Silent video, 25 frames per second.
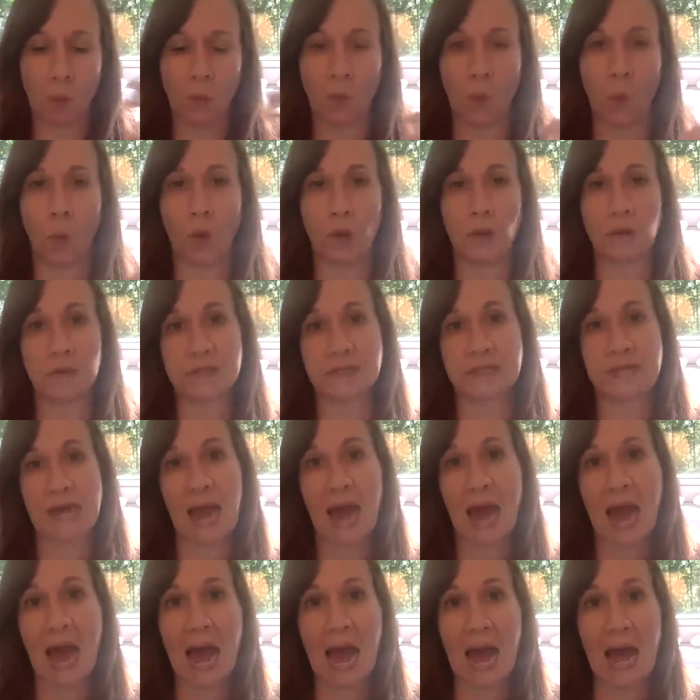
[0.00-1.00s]
oils
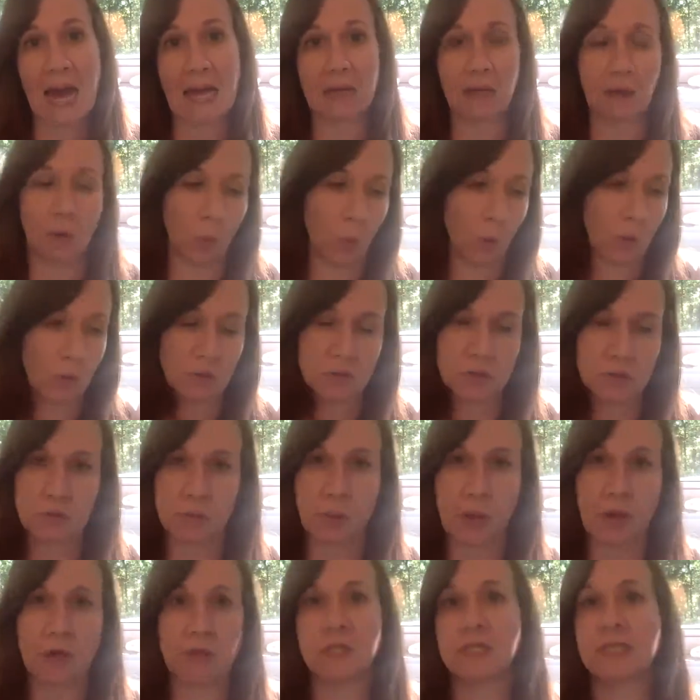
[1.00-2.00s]
or
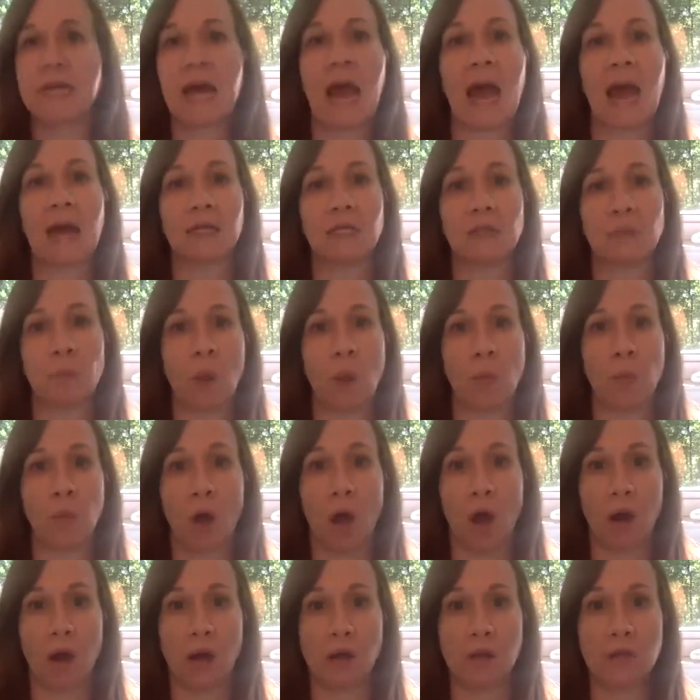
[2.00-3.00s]
butters to add to my
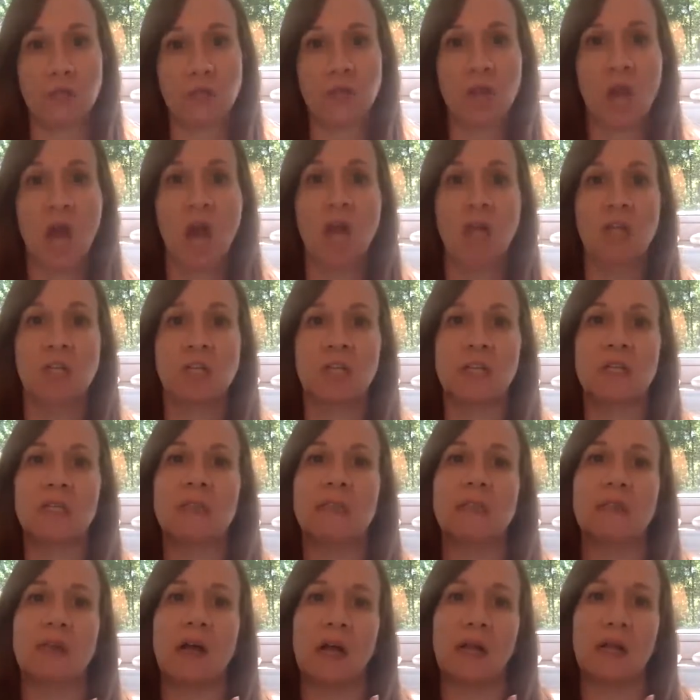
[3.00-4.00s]
products
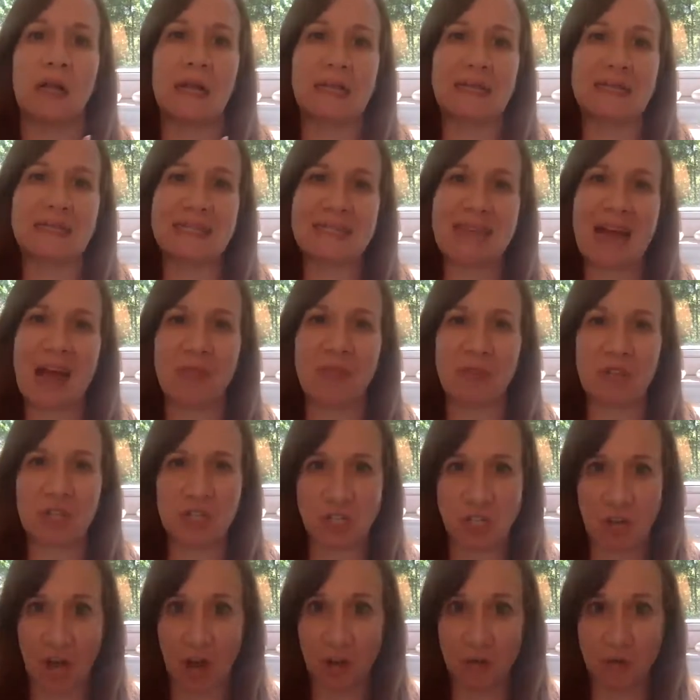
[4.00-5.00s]
to extend the
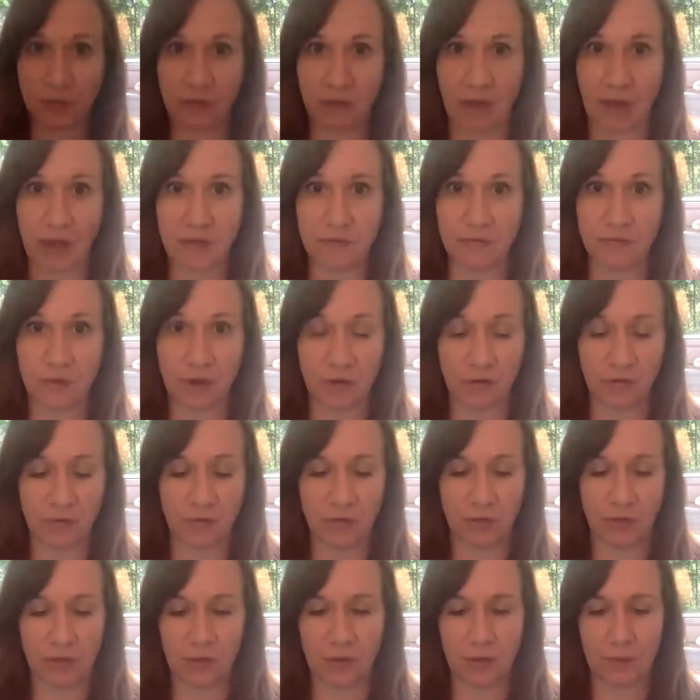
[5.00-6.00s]
shelf life of
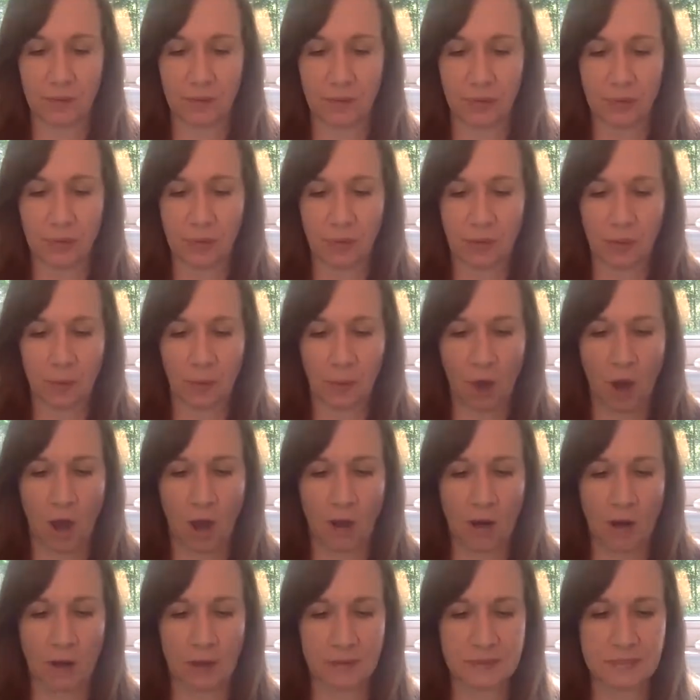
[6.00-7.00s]
the
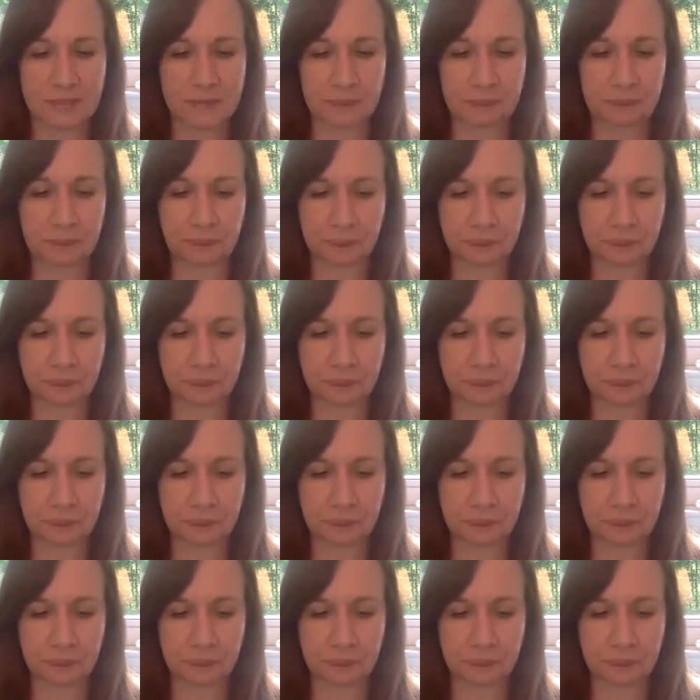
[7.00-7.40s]
products.